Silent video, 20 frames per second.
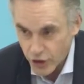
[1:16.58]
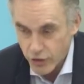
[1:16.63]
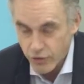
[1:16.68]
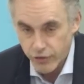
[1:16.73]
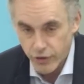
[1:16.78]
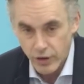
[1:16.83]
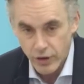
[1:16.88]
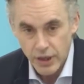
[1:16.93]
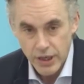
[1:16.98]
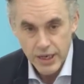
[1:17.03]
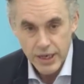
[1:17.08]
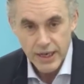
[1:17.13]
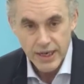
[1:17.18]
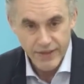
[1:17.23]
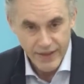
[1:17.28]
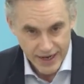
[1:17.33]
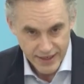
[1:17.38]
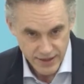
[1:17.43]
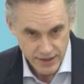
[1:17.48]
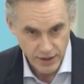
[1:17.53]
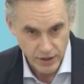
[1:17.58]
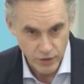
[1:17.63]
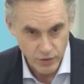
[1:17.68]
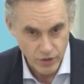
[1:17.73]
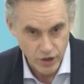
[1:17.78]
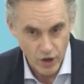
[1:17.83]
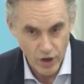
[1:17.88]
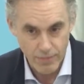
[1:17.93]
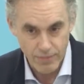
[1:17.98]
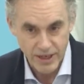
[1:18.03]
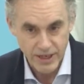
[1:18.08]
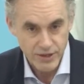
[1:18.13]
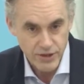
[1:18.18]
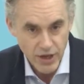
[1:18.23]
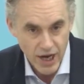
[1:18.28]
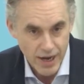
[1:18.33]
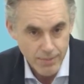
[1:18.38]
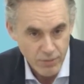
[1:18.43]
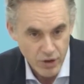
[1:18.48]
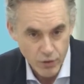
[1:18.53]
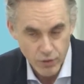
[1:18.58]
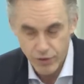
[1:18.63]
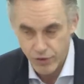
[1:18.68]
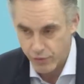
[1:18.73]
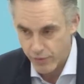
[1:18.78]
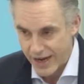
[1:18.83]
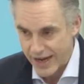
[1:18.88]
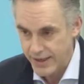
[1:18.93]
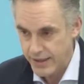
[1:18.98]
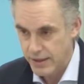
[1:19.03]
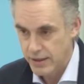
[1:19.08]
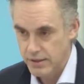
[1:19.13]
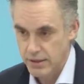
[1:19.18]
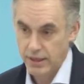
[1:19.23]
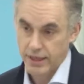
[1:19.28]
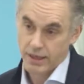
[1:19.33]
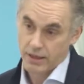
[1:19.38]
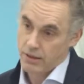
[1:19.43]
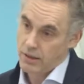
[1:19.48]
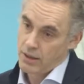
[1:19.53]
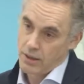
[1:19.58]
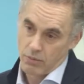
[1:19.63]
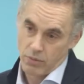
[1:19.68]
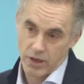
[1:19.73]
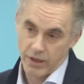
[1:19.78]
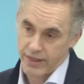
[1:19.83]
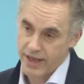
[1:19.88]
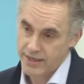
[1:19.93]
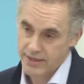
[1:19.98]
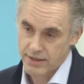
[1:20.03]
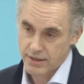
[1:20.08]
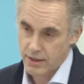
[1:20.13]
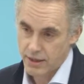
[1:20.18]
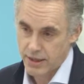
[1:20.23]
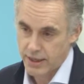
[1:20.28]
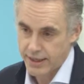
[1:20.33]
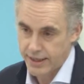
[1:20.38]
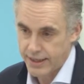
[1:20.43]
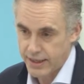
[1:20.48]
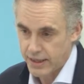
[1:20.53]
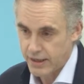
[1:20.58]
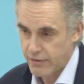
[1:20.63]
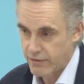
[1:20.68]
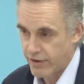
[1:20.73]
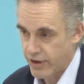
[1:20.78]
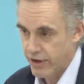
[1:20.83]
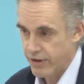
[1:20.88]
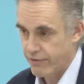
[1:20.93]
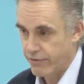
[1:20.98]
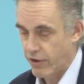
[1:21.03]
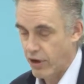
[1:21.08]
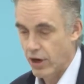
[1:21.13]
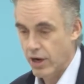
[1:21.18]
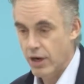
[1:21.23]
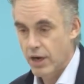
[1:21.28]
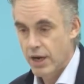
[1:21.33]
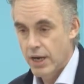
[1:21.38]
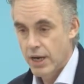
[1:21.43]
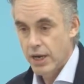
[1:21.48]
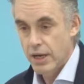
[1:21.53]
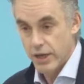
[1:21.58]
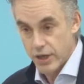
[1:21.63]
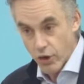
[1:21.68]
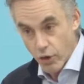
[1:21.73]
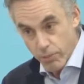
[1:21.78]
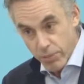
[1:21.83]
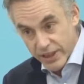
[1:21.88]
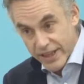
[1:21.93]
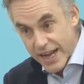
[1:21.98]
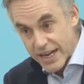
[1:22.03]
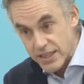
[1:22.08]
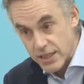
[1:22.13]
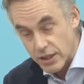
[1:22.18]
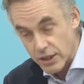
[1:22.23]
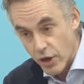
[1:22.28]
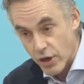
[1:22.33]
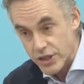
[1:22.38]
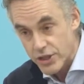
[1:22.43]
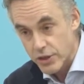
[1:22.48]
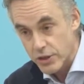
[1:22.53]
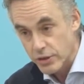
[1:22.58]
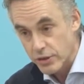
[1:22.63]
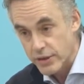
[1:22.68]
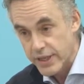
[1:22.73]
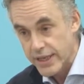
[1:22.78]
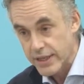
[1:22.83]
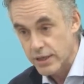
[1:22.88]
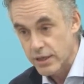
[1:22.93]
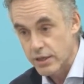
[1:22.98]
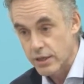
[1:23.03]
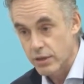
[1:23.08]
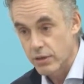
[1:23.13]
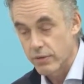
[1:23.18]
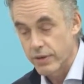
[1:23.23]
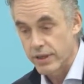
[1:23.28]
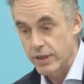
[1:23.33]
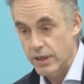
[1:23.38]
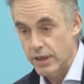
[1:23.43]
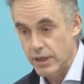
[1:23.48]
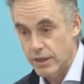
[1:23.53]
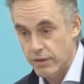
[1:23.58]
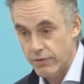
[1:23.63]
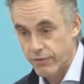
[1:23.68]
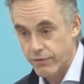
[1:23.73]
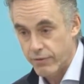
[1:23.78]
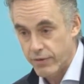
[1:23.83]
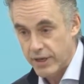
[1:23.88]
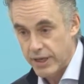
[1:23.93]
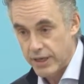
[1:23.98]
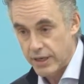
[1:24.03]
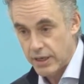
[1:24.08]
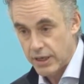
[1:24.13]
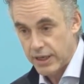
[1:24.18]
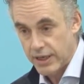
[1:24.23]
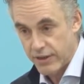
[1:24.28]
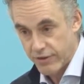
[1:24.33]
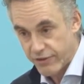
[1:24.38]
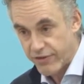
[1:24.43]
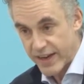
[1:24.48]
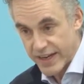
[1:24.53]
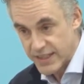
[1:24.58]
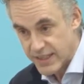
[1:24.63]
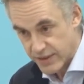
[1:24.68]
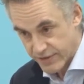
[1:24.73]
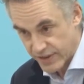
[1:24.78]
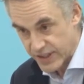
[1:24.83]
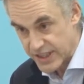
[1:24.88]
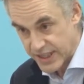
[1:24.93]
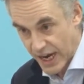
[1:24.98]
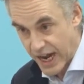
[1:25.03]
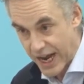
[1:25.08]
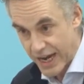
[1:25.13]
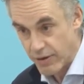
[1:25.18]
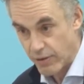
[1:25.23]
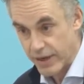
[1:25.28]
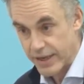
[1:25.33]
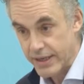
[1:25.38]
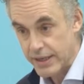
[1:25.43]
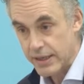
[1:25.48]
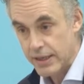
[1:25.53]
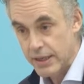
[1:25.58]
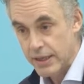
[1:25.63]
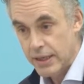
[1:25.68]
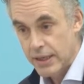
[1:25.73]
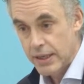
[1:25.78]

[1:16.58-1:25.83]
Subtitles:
over, and that's low dominance. I'm no threat. It's like, well, that's not going to get you very far. You know, but that's a logical thing to do in the face of a tyrant.